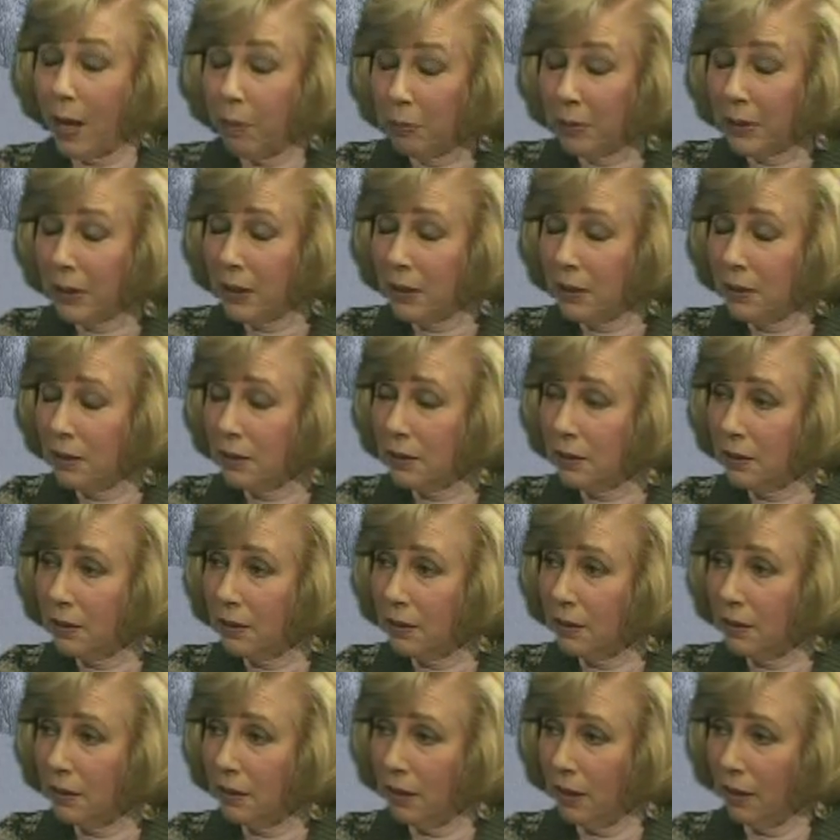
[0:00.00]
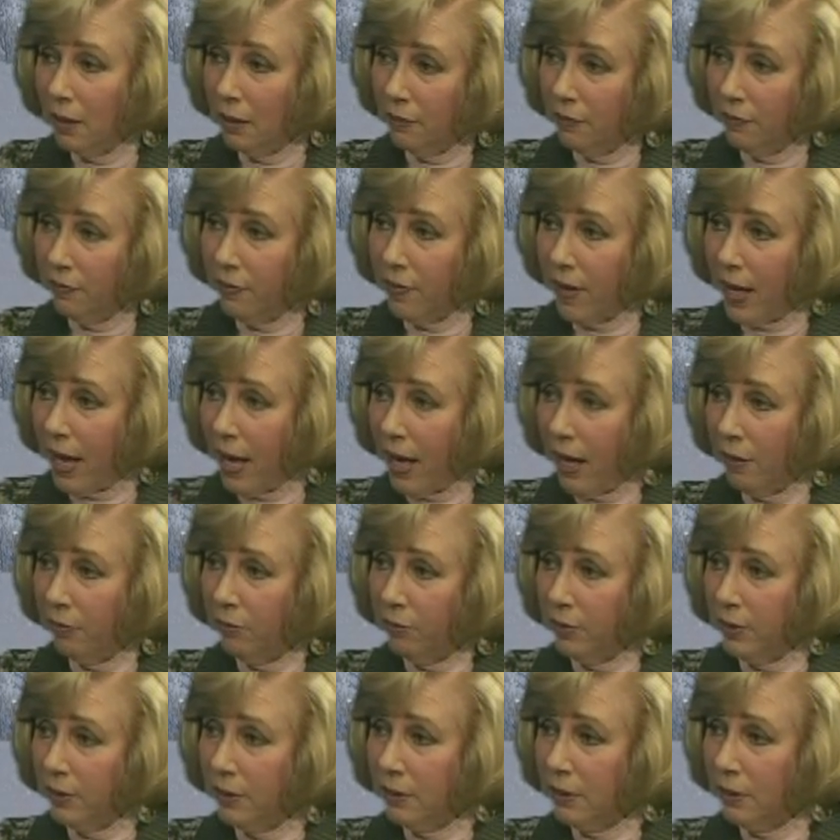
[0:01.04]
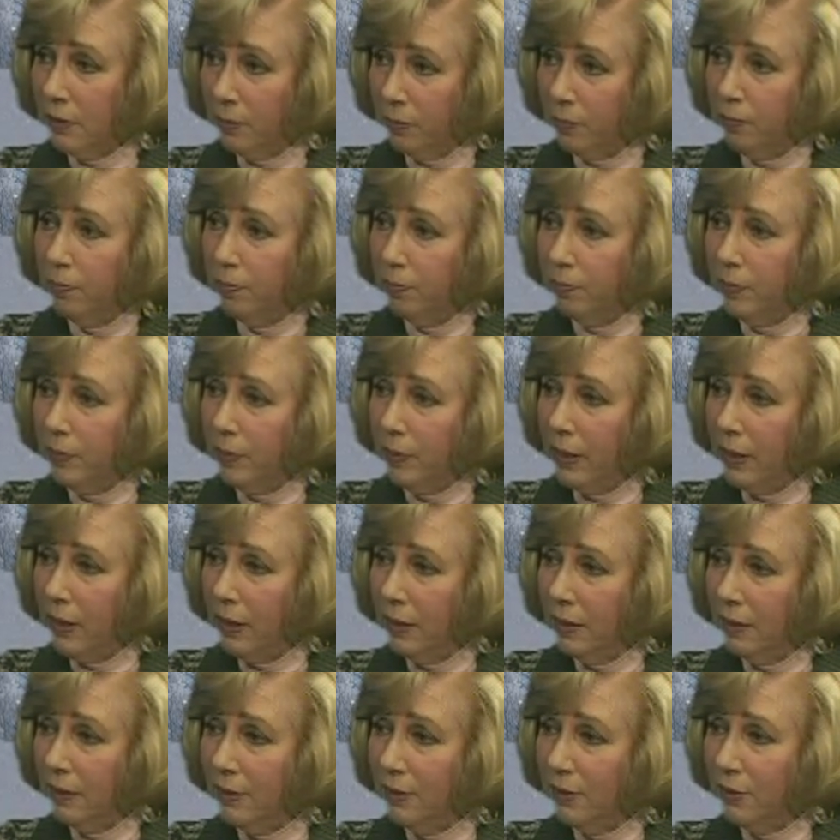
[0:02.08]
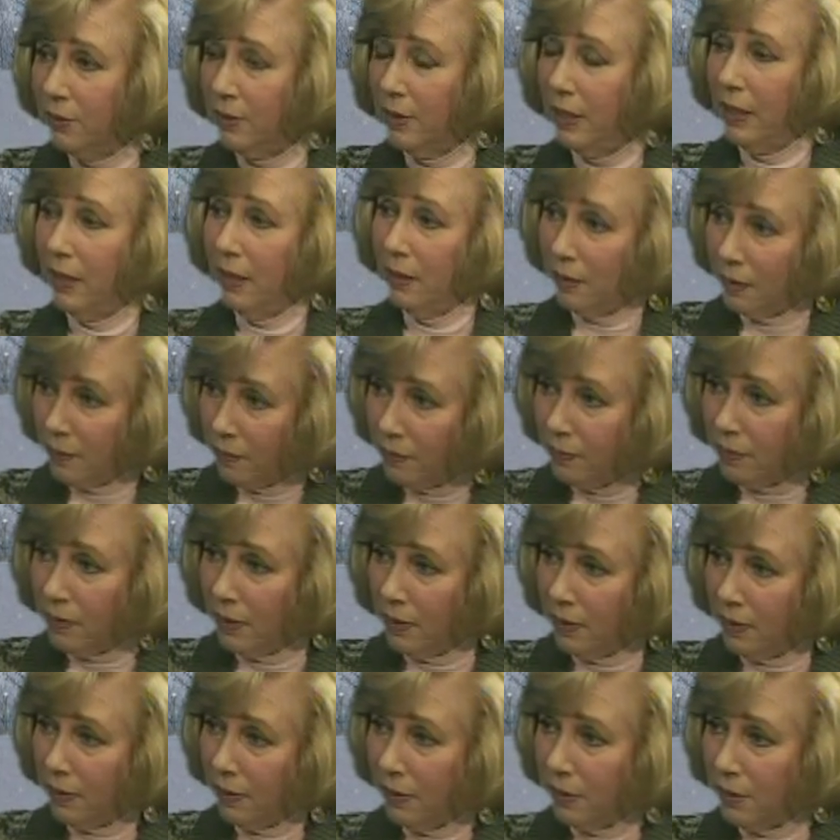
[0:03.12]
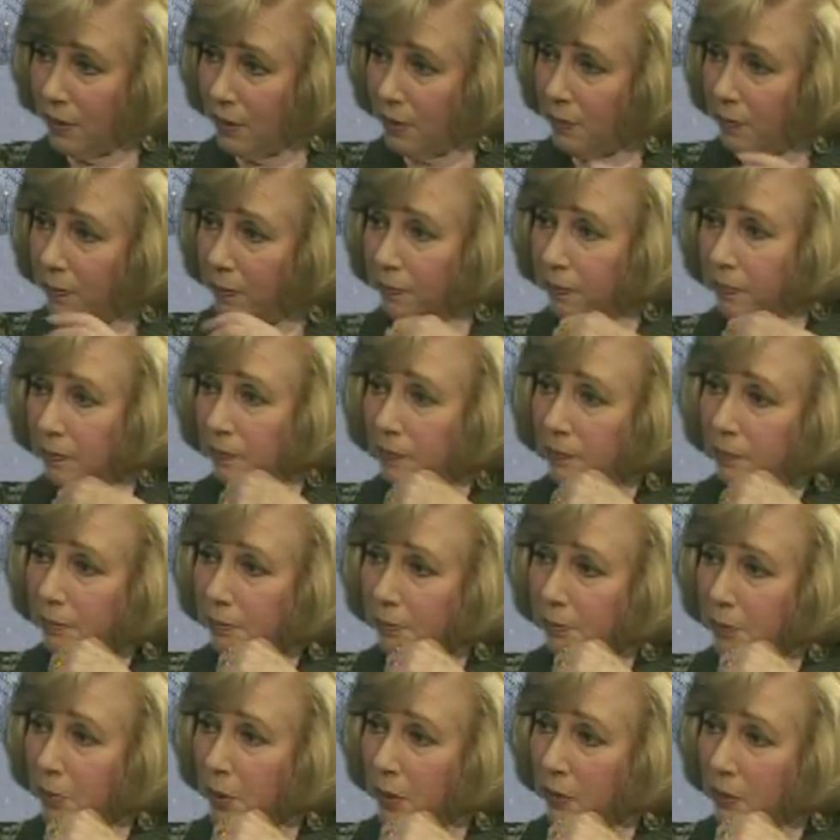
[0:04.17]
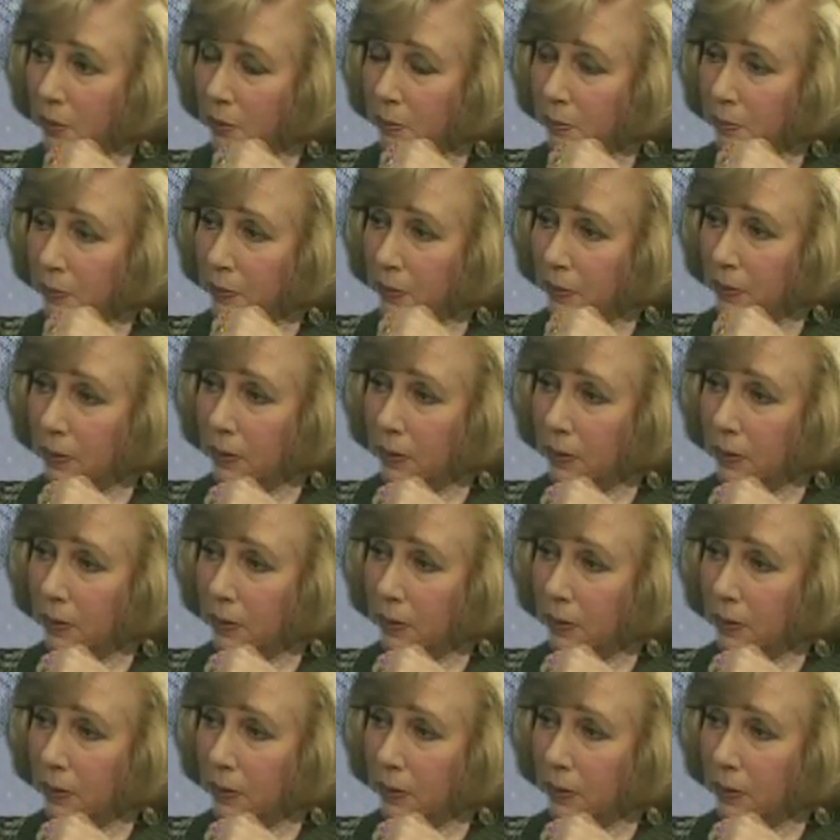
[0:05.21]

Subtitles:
families of at-risk kids in this program?